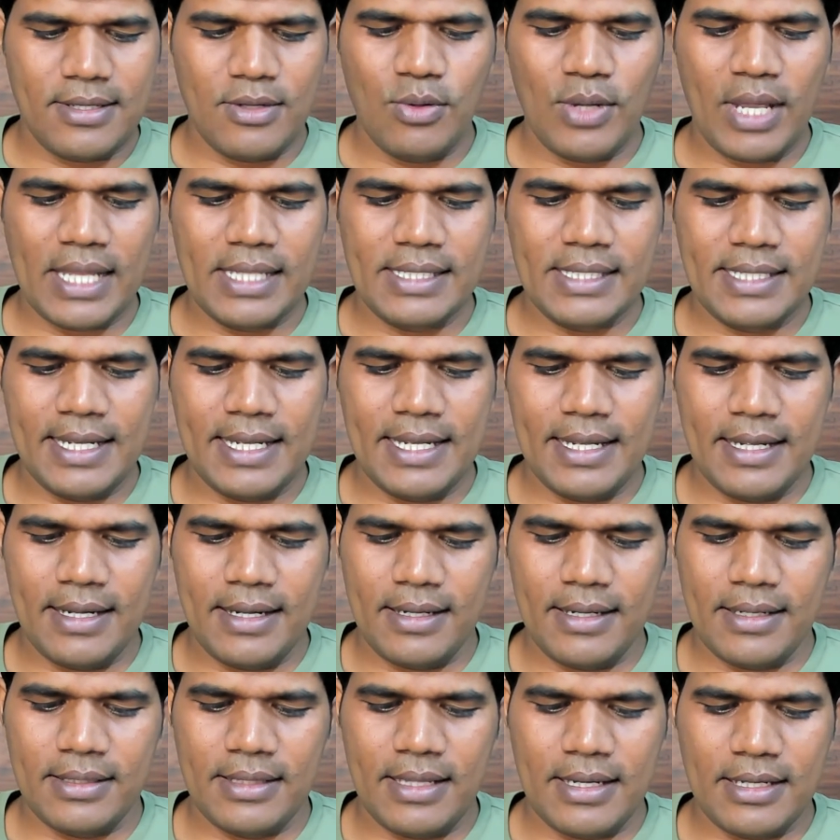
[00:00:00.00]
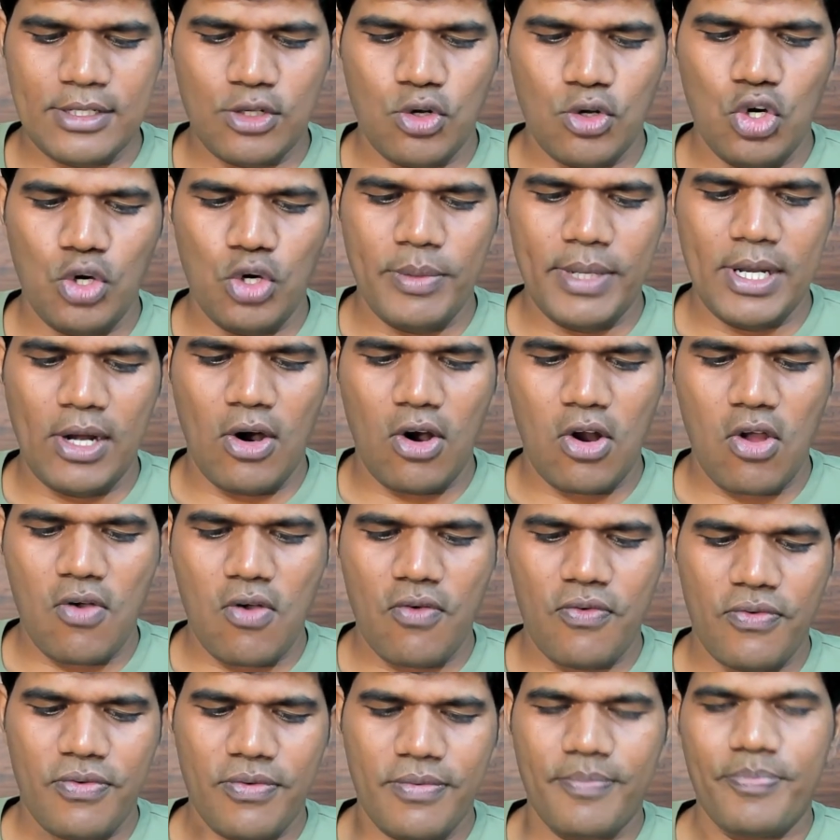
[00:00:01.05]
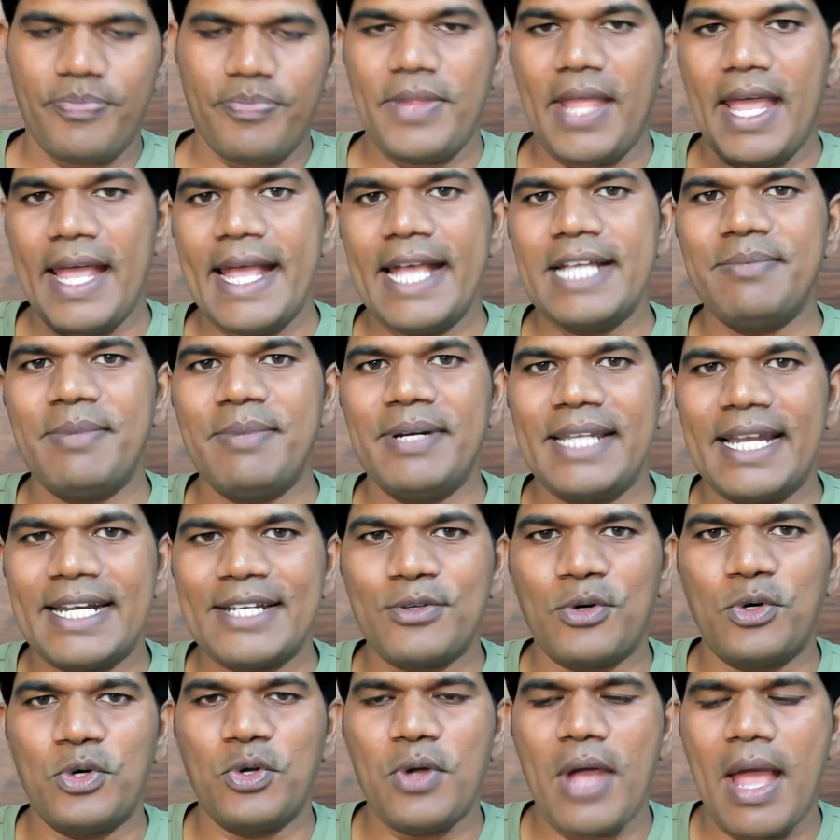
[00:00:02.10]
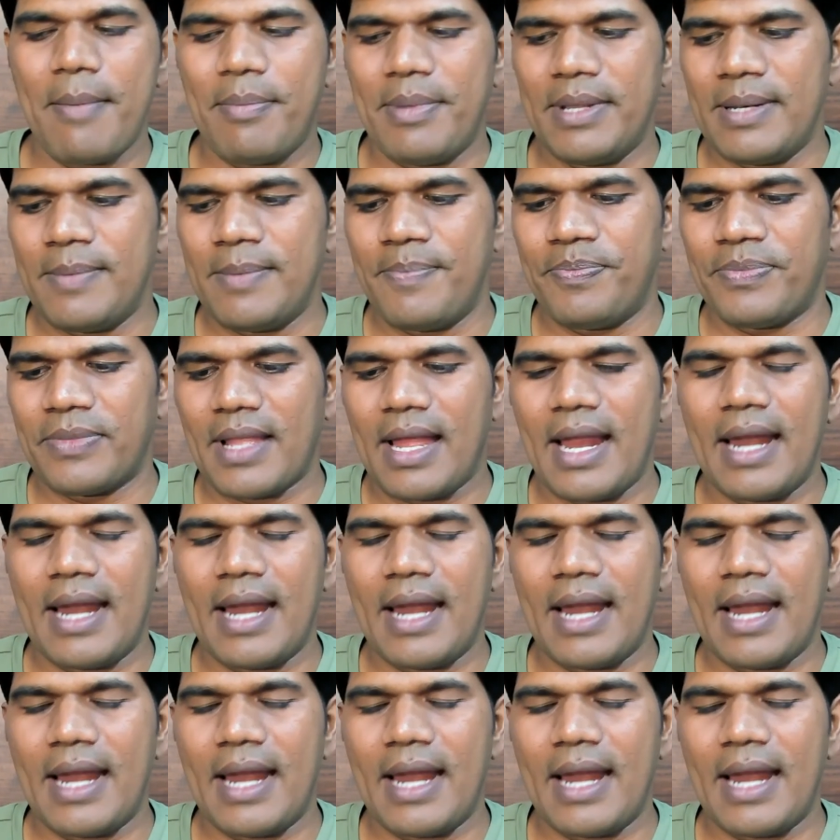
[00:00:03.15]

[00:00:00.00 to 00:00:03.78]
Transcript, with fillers: you can see there is going to be a lot of engagement that is going to happen.